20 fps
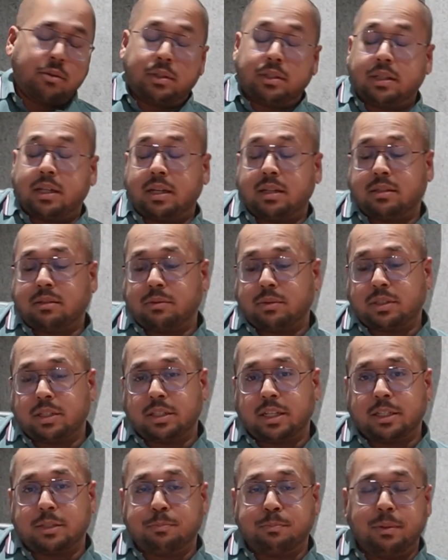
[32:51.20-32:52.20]

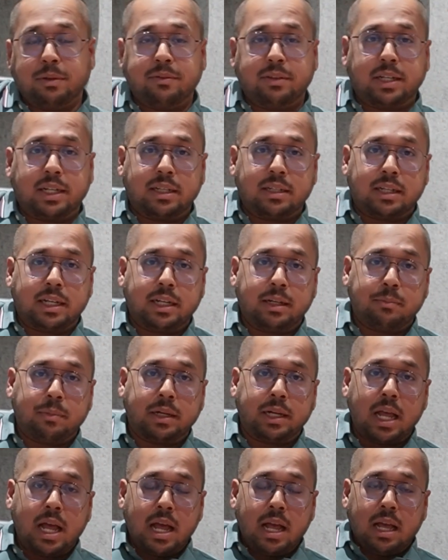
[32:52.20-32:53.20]
There's pivoting,
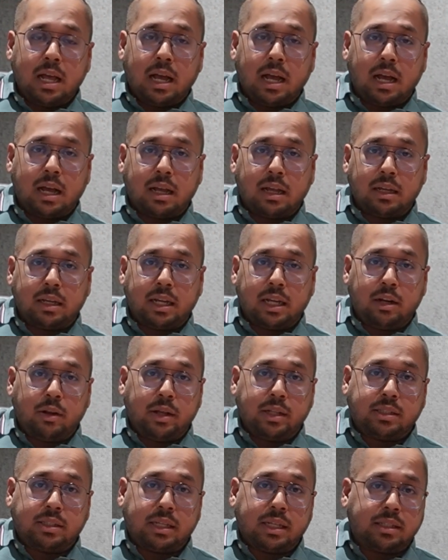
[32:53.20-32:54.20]
right? But
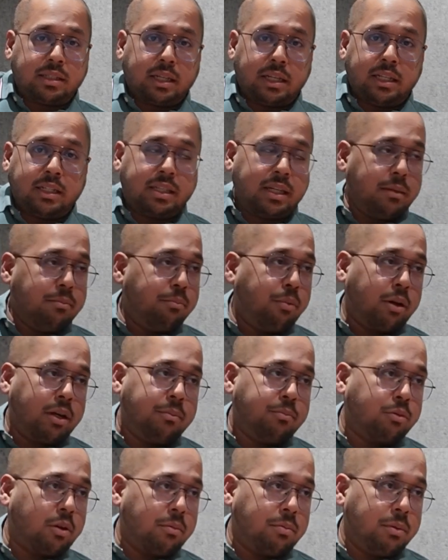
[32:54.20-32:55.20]
it's an
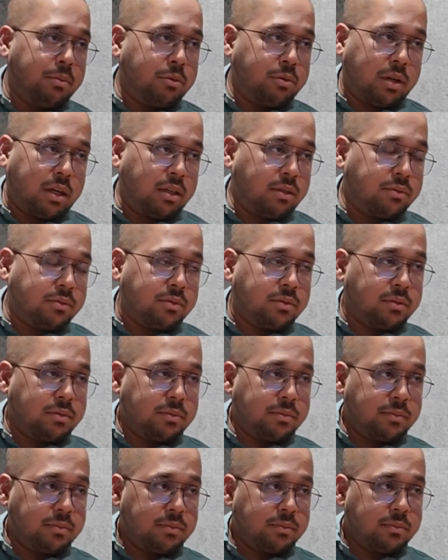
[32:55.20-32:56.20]
important problem to have. I
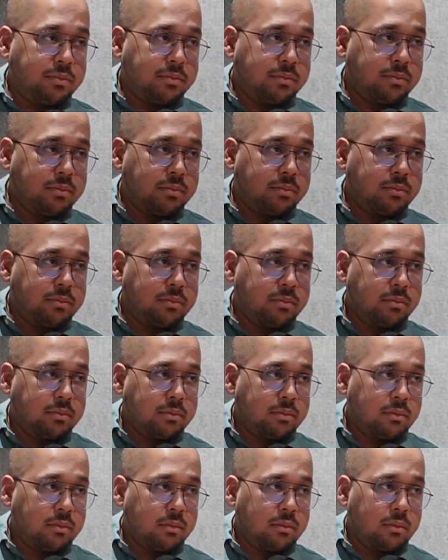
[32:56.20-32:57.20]
think they call it passport,
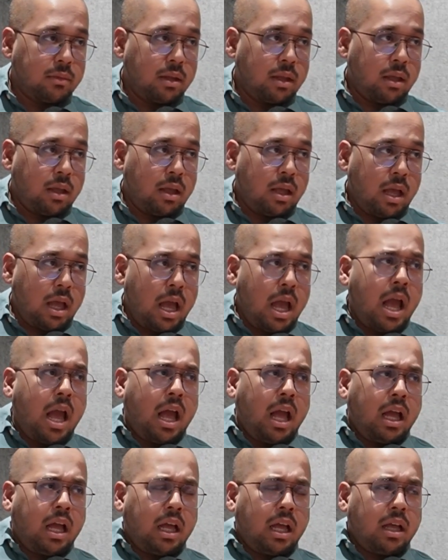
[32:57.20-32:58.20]
right? Like they call your
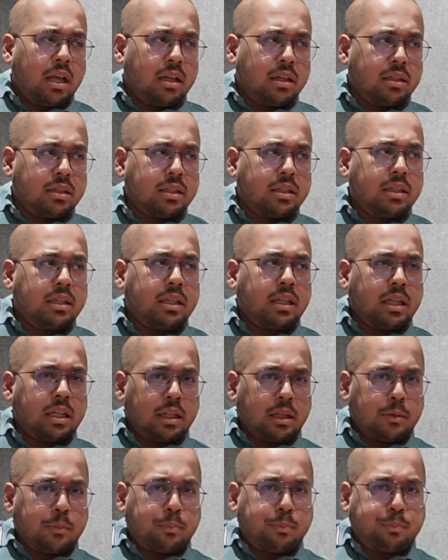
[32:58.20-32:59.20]
security posture
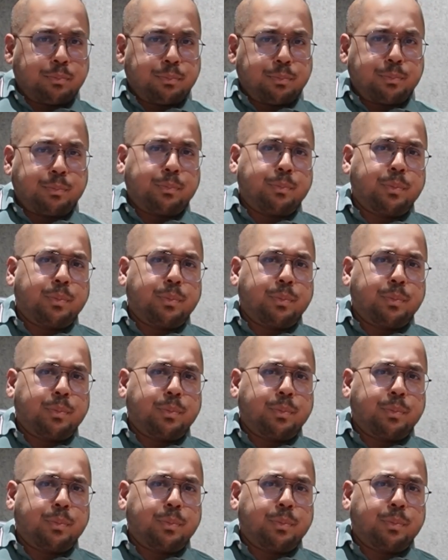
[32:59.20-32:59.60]
passport.